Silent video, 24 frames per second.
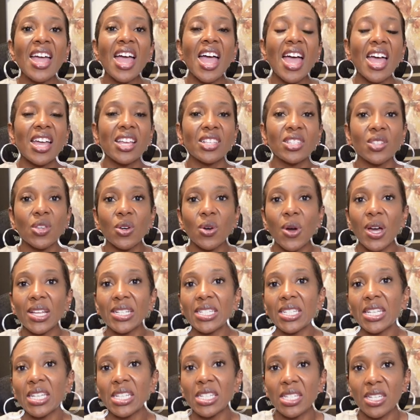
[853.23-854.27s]
And so
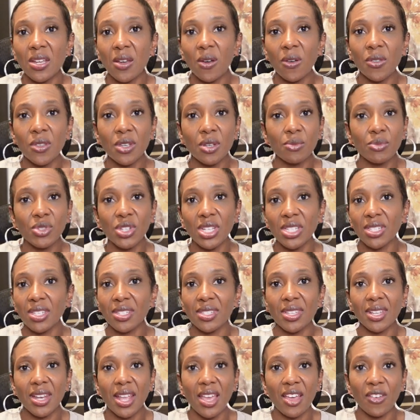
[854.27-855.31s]
I did tell them just
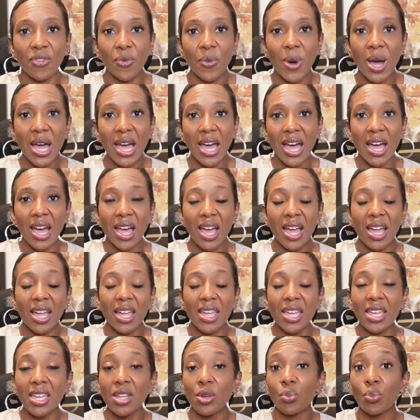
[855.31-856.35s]
as an
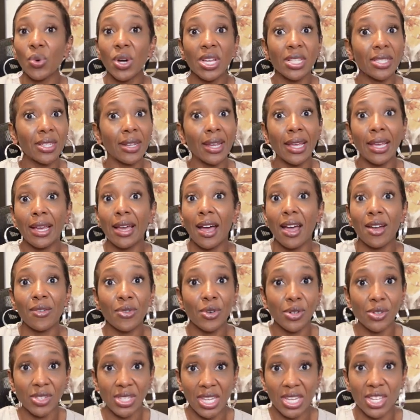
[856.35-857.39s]
FYI. It wasn't a
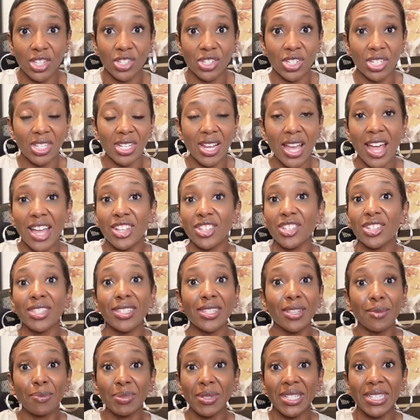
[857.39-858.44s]
conversation. I just
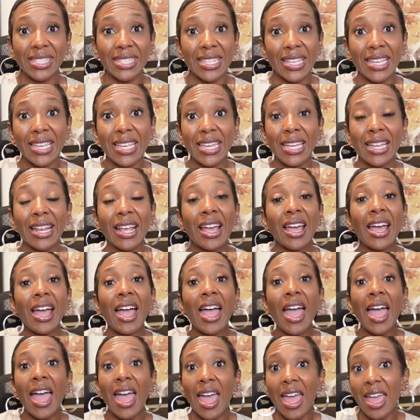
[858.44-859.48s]
simply said,
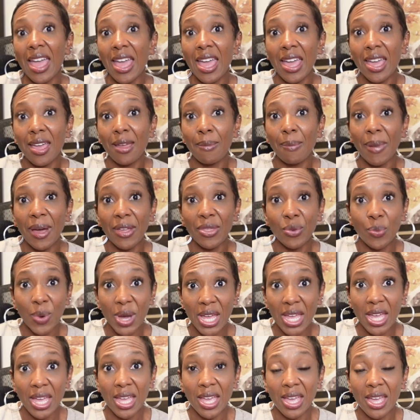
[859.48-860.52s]
hey, by the
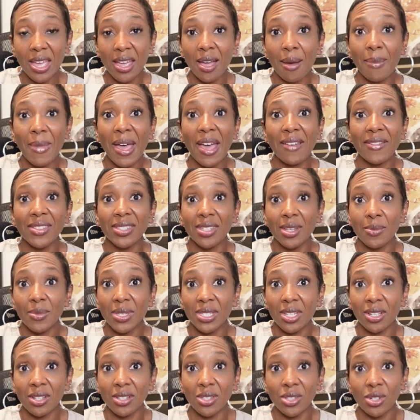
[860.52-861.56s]
way, I'm having
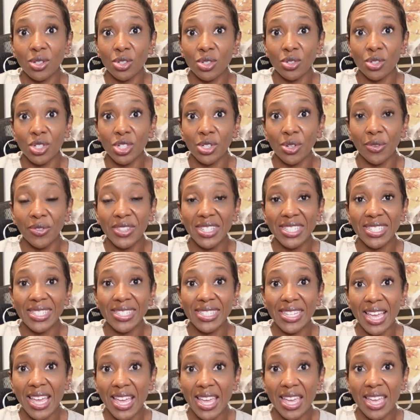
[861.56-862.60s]
tummy tuck surgery on this
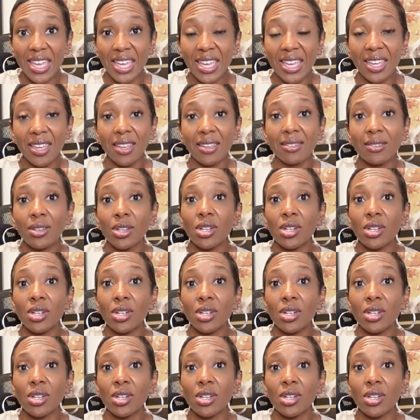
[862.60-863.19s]
day,